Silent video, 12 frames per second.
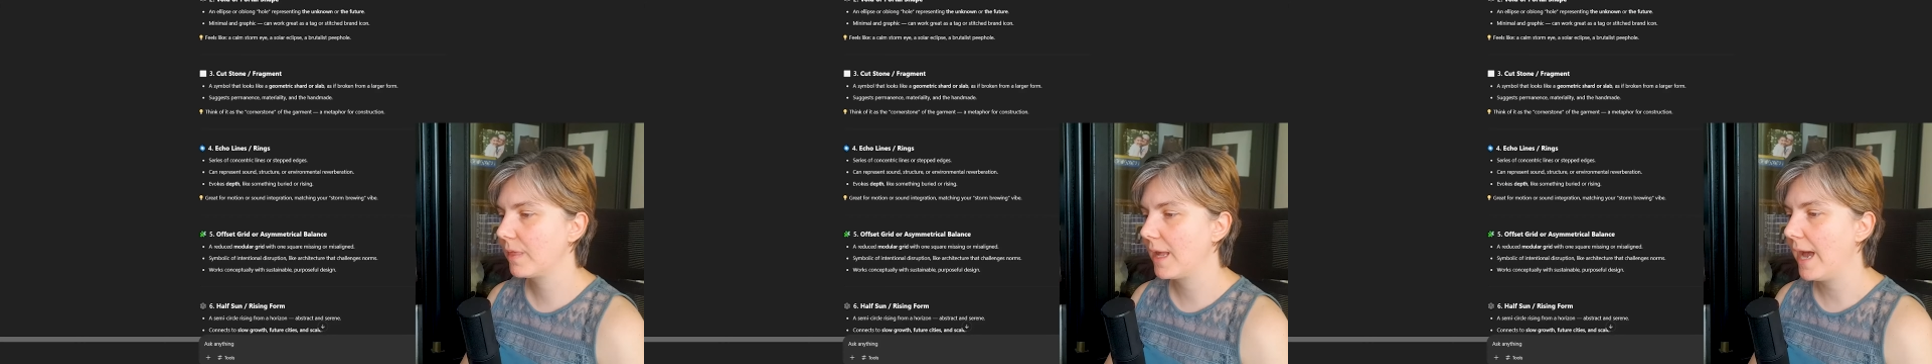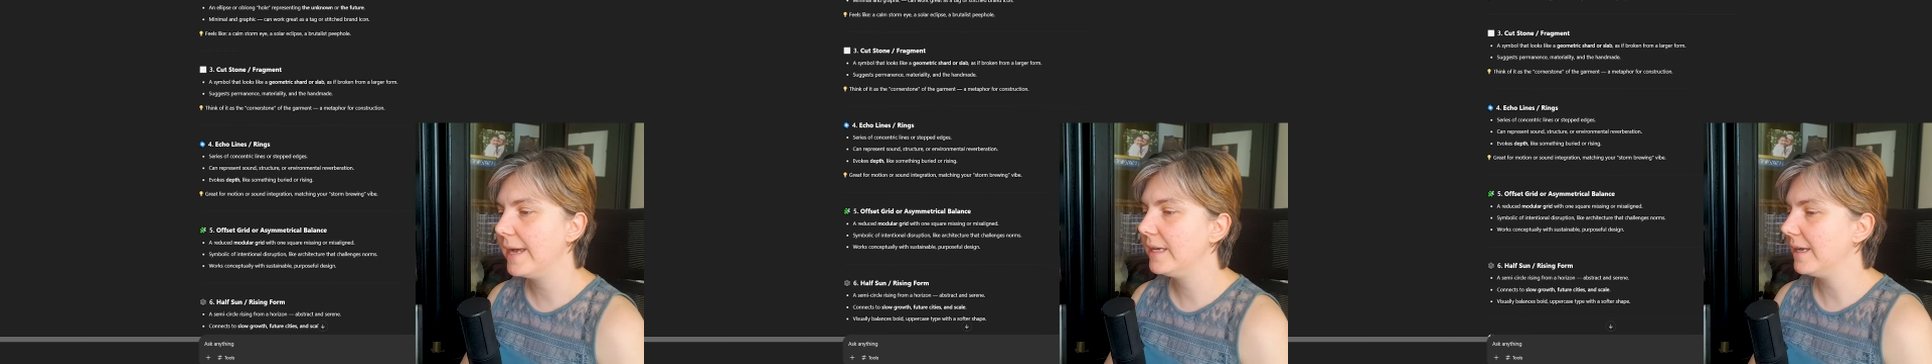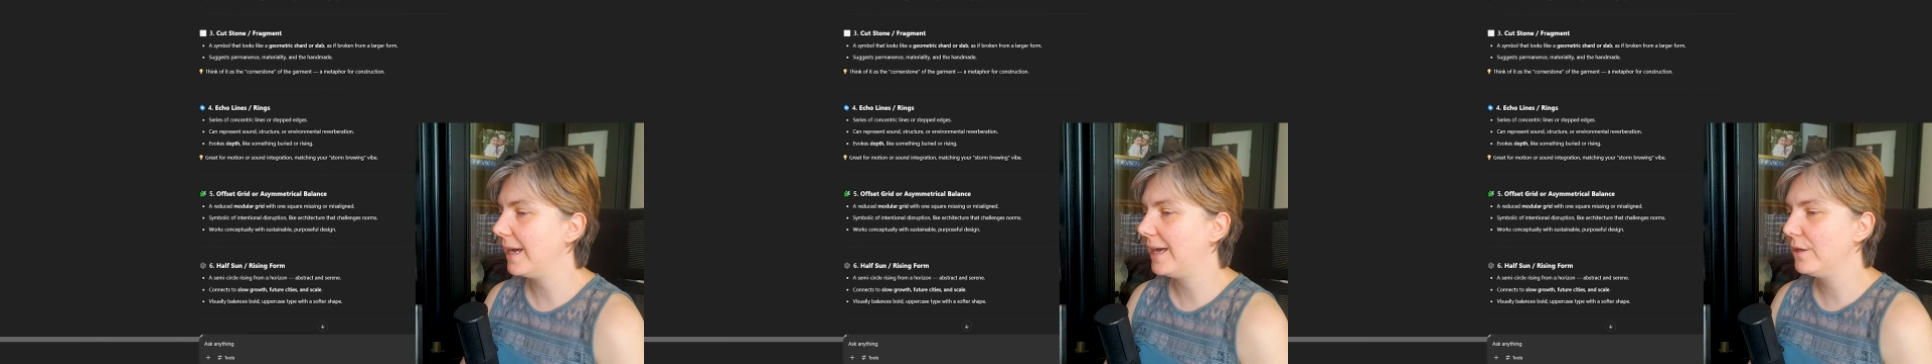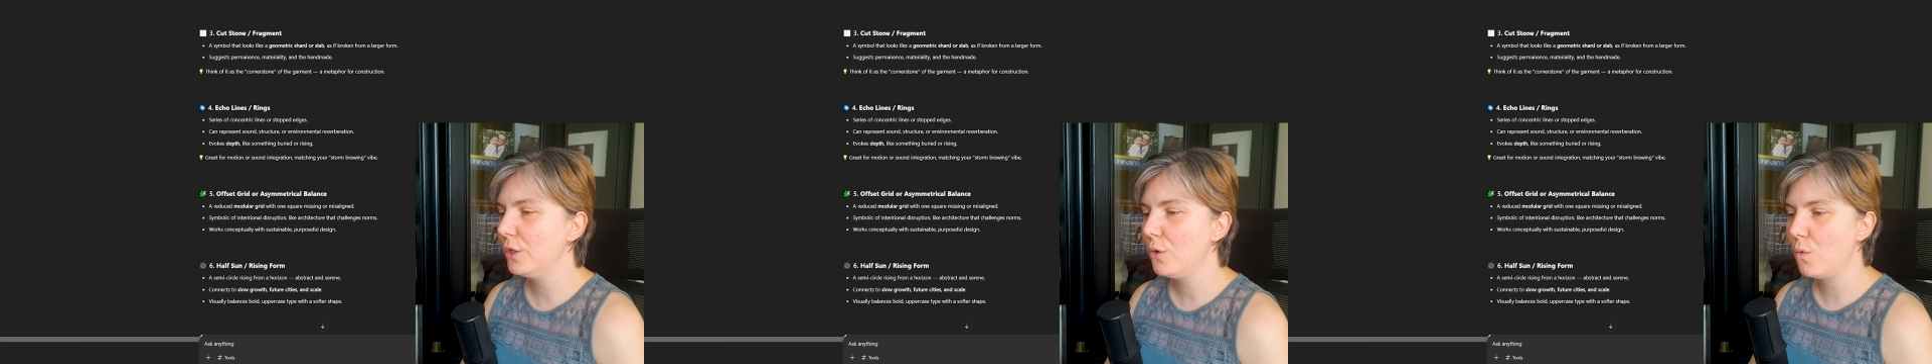I
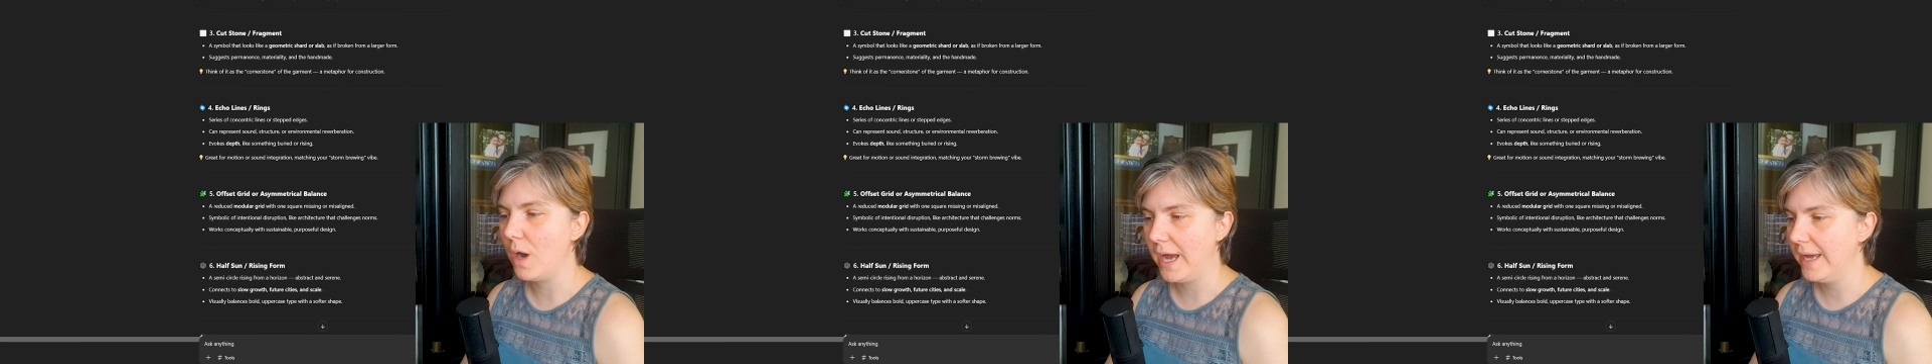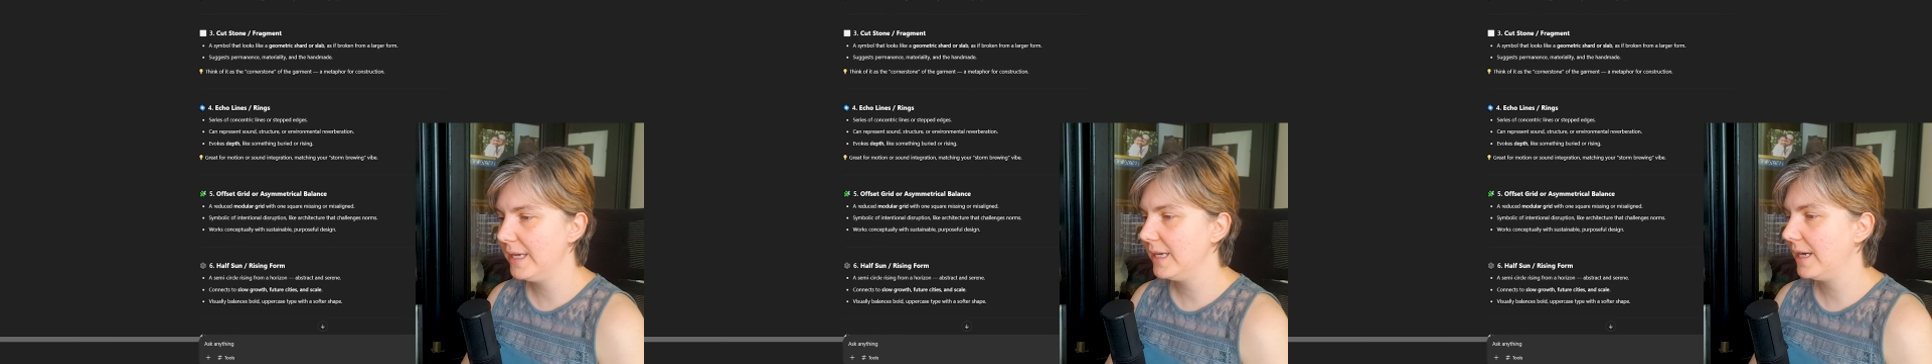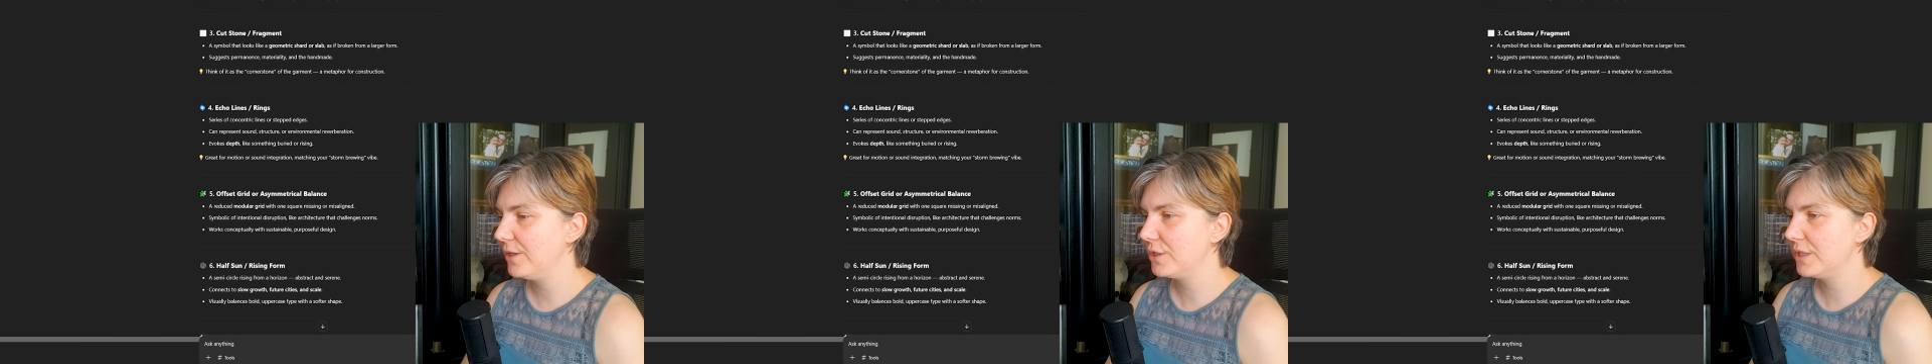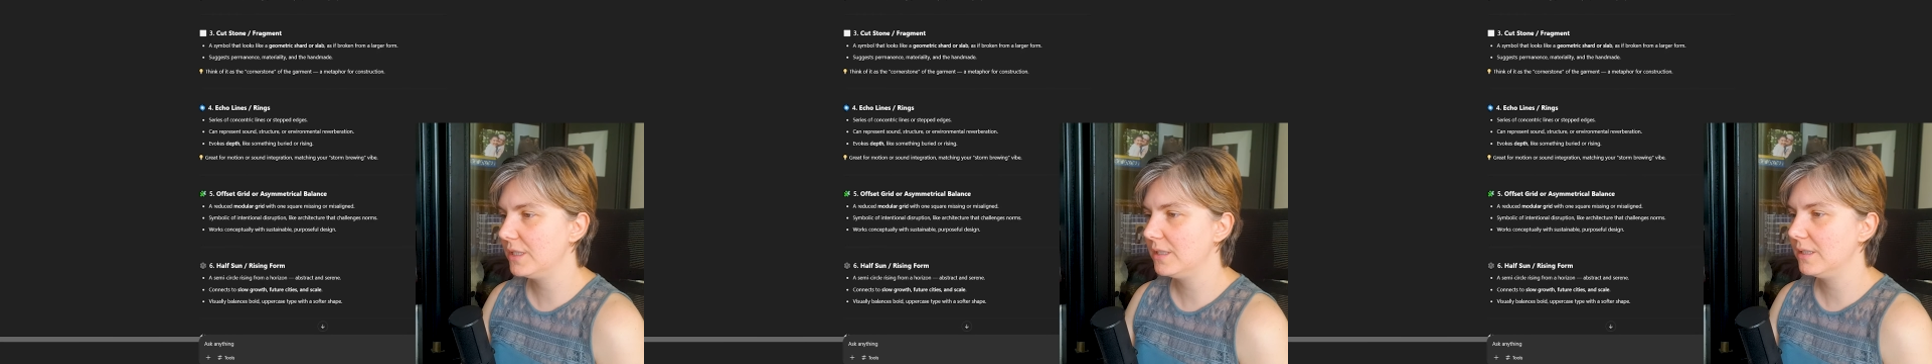don't know why, I
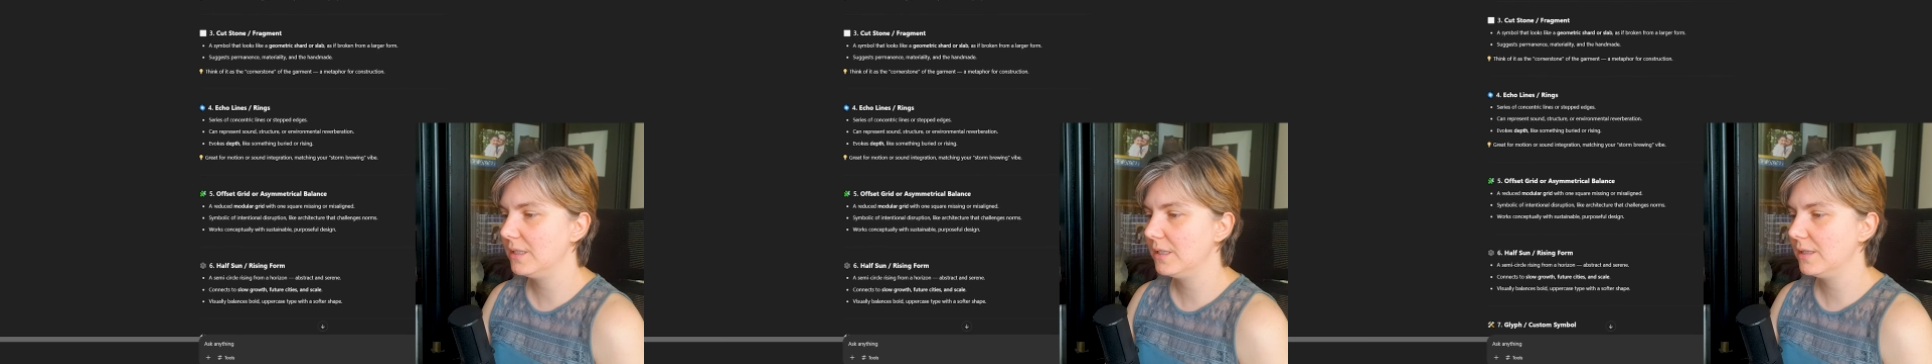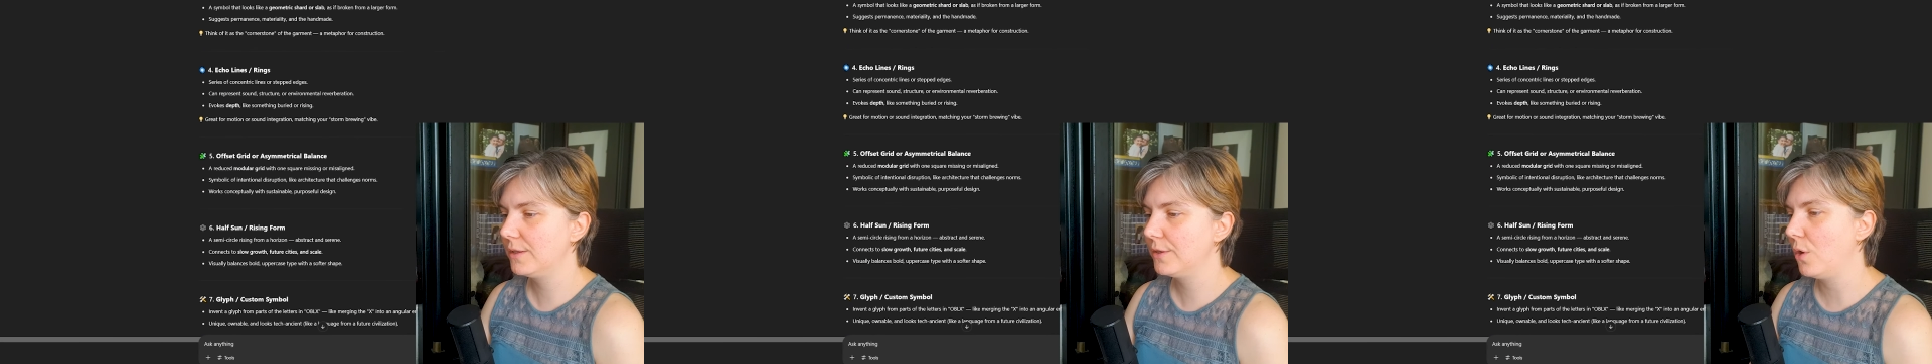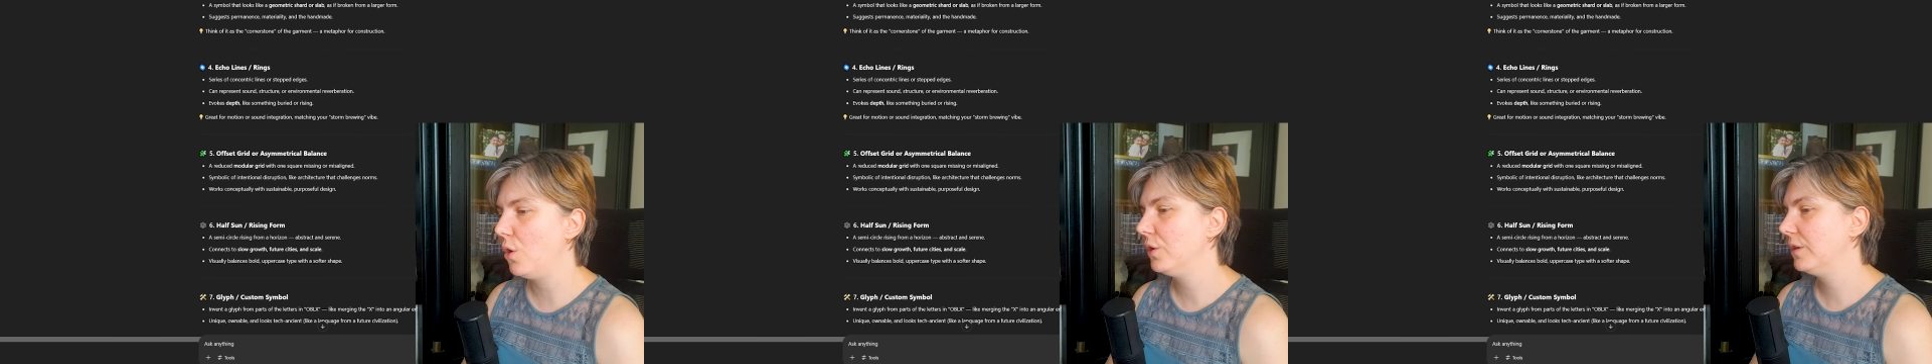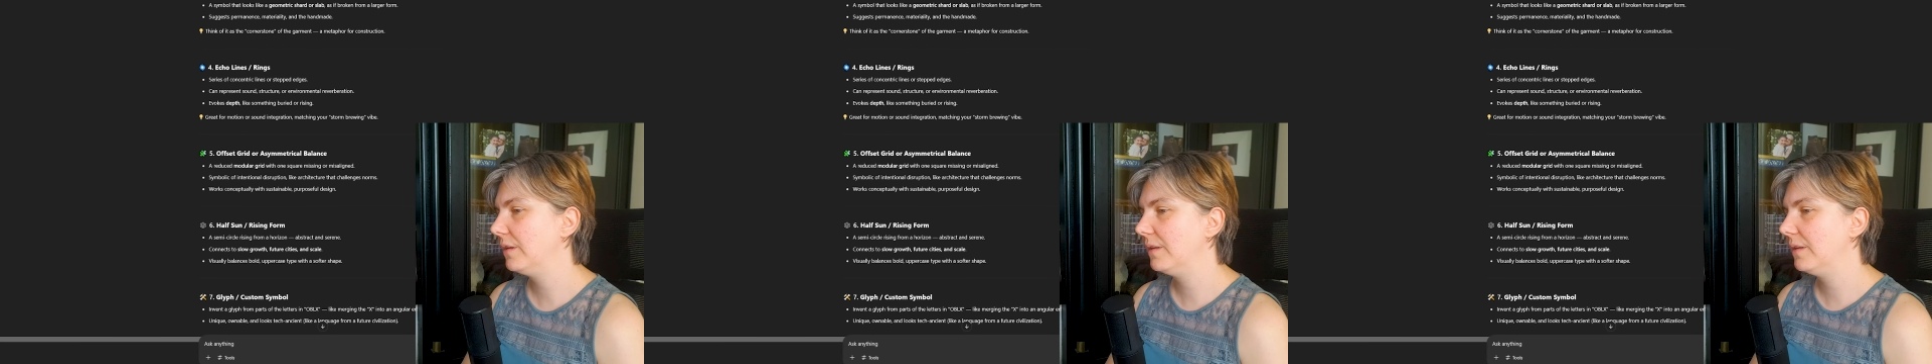just thought